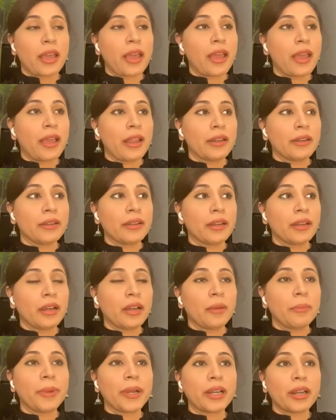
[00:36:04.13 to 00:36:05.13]
and
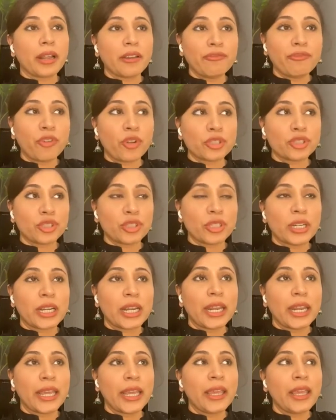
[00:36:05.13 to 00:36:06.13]
but
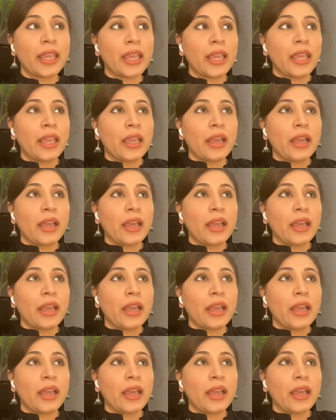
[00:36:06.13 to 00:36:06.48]
unfortunately,